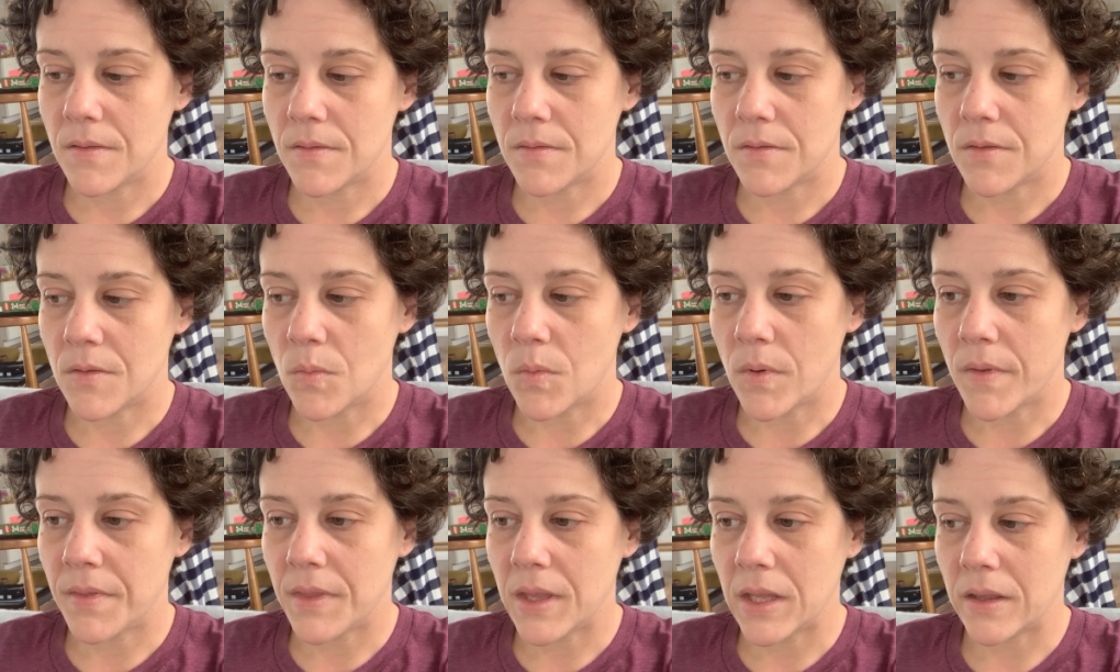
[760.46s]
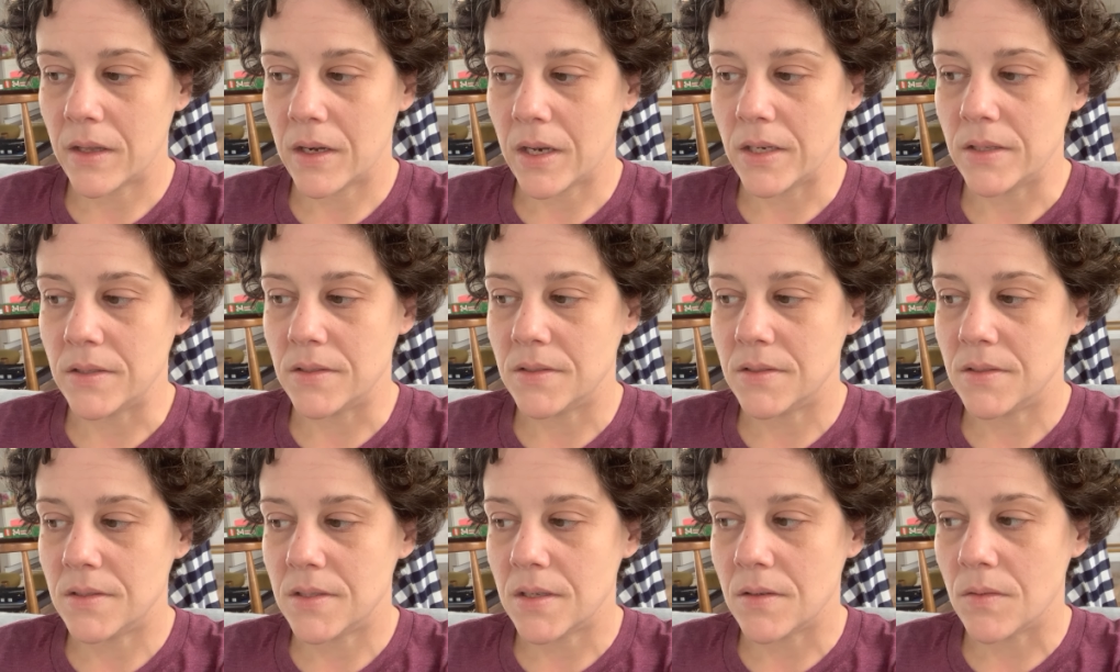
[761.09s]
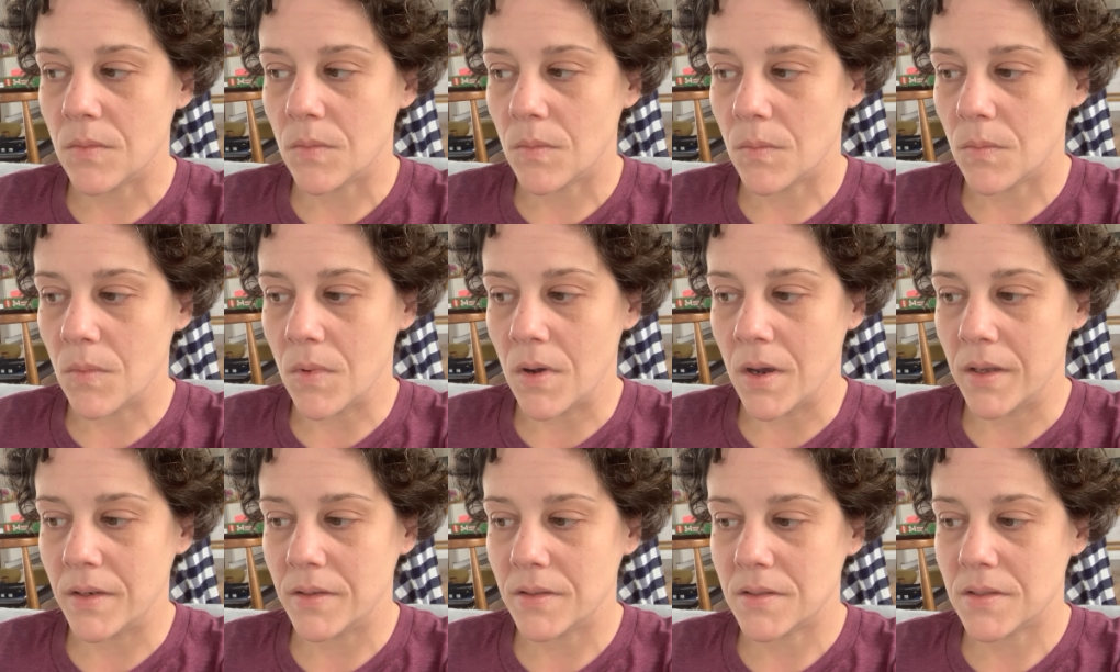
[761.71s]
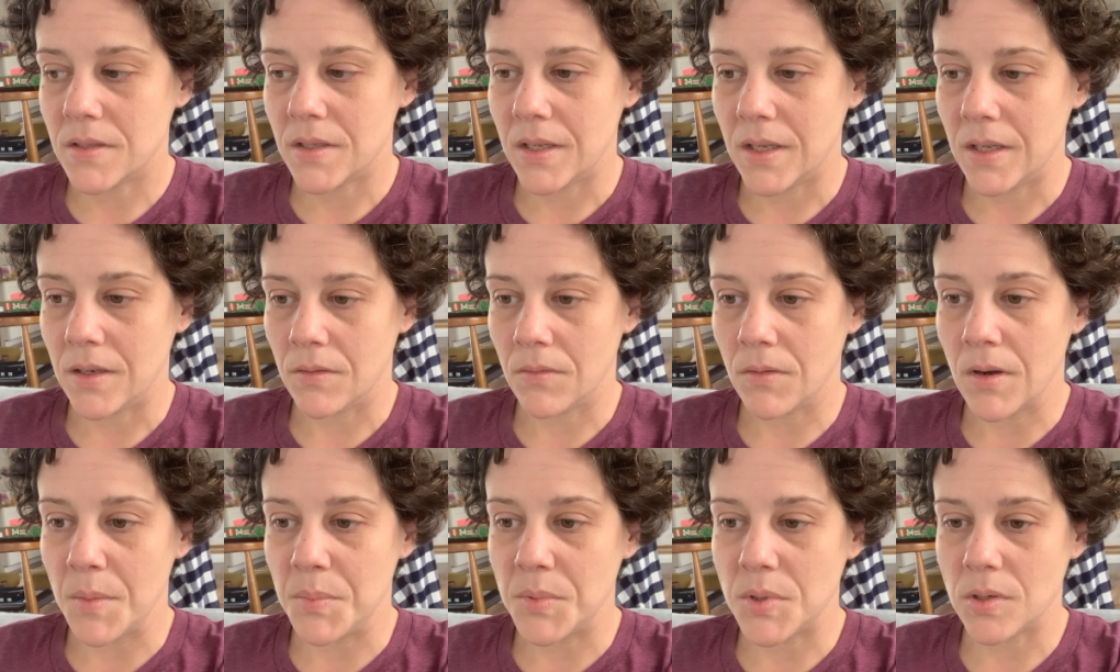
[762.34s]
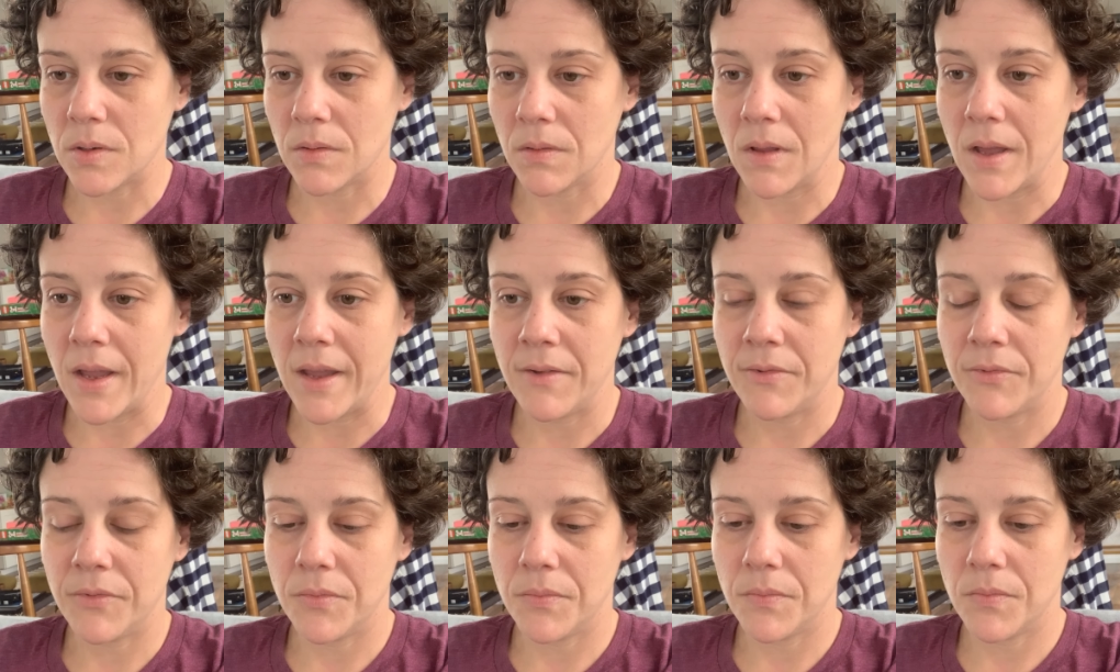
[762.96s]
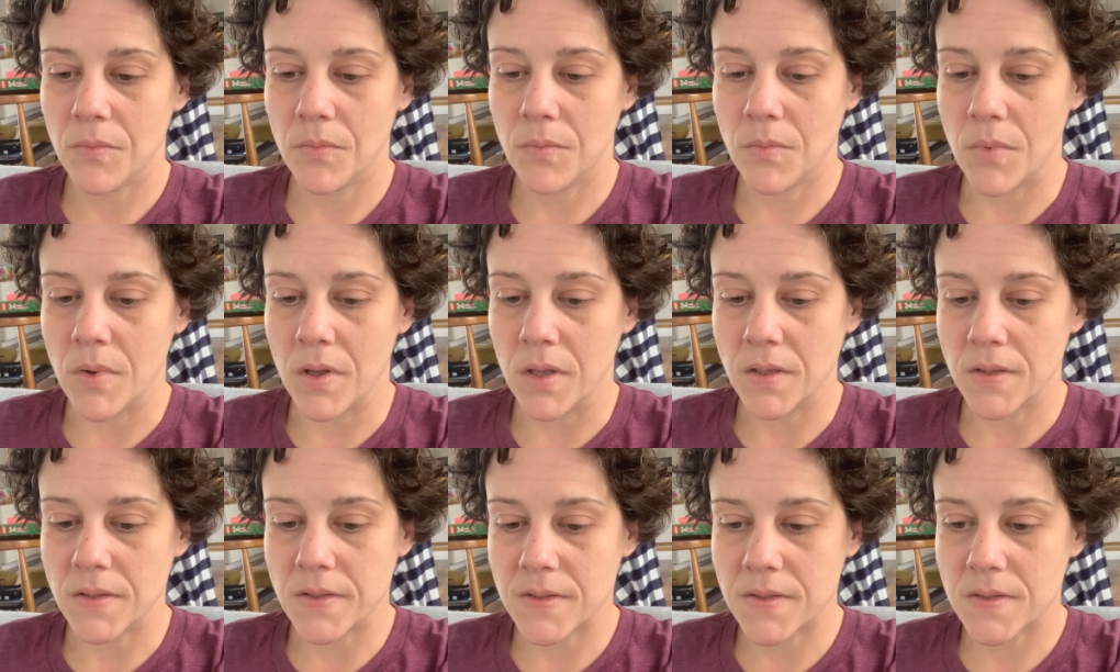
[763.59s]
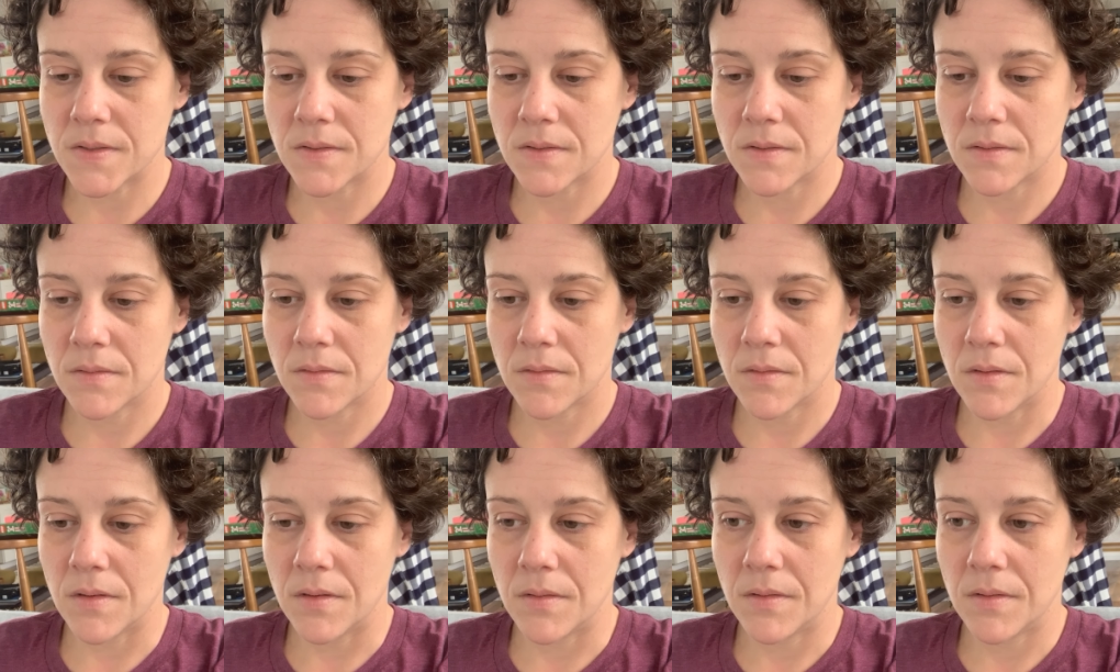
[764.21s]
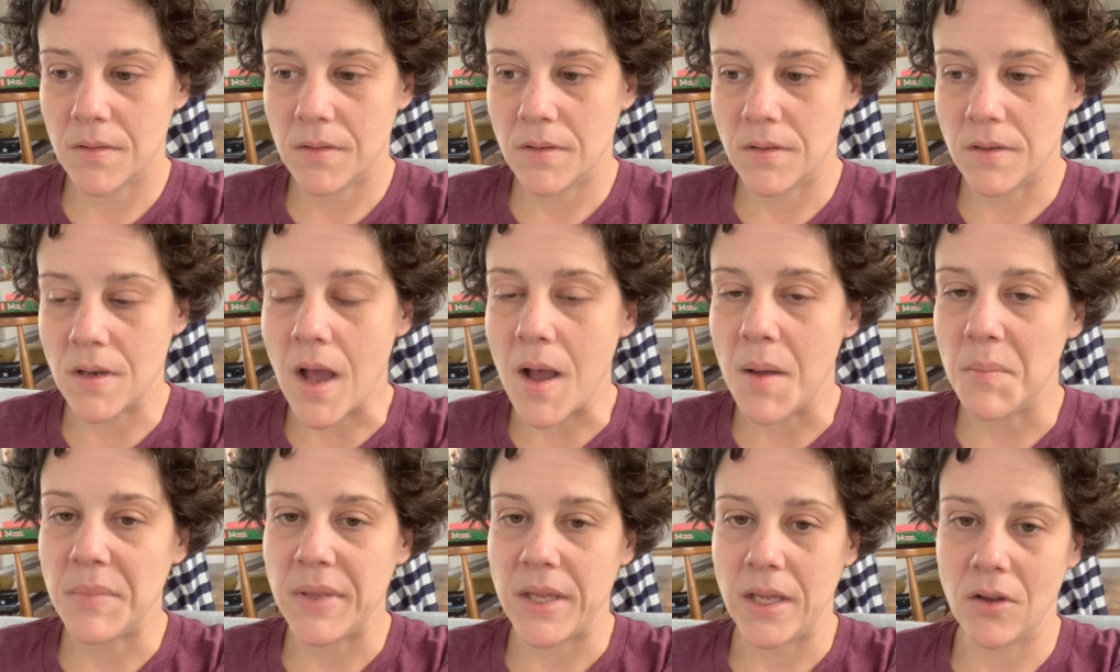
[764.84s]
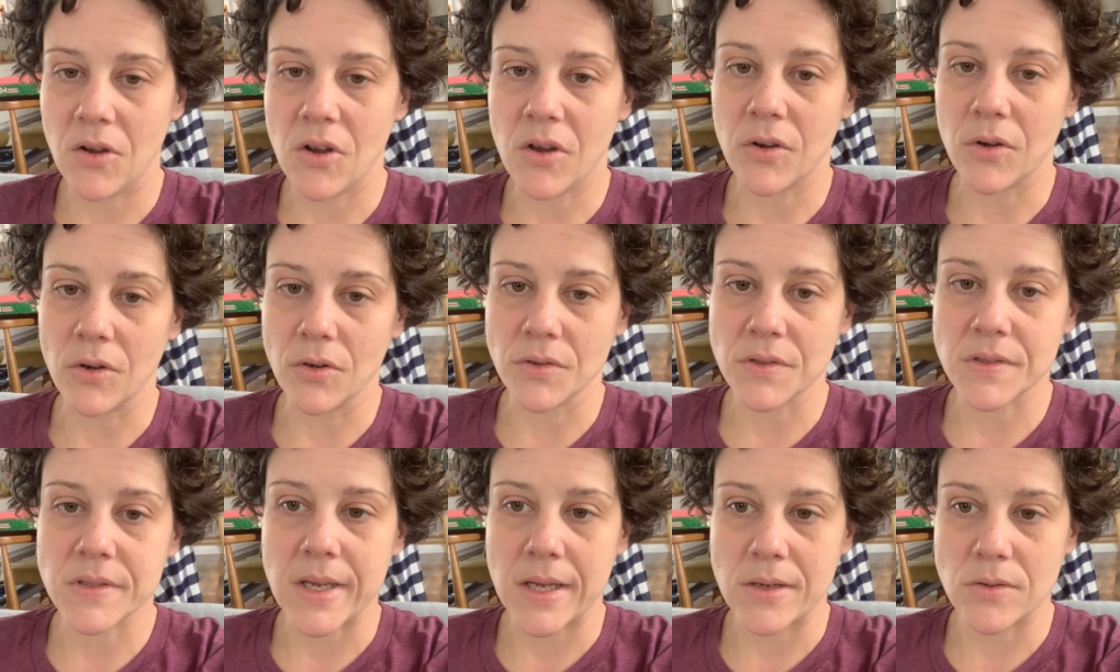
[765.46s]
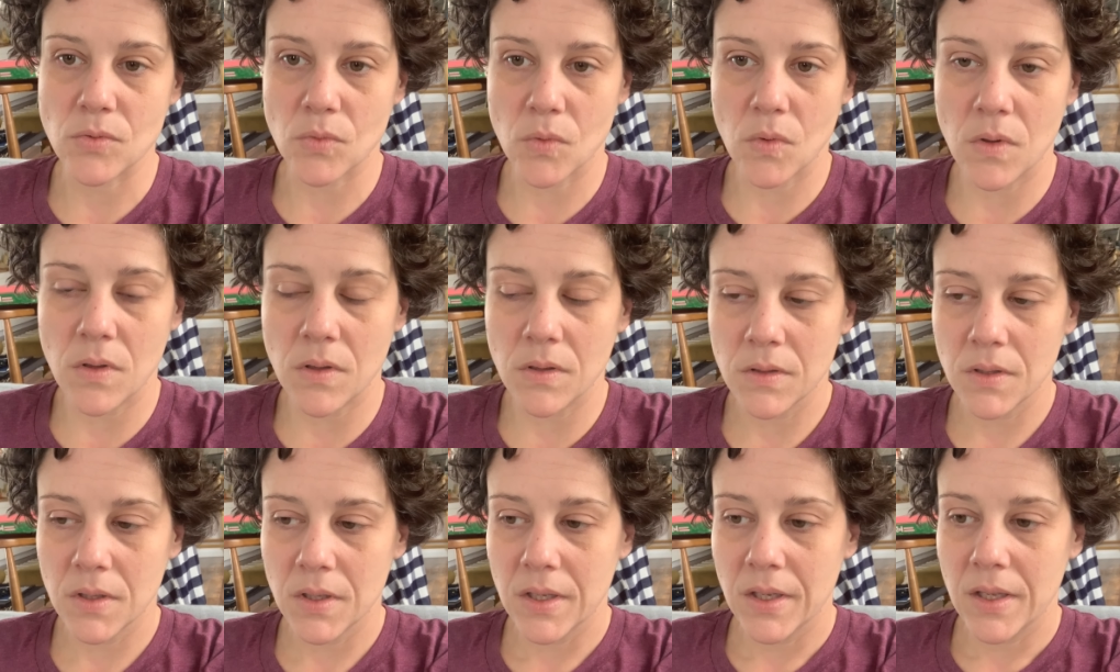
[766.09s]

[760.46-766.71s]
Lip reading: the one thing that I didn't want to interrupt her life was not being on her schedule.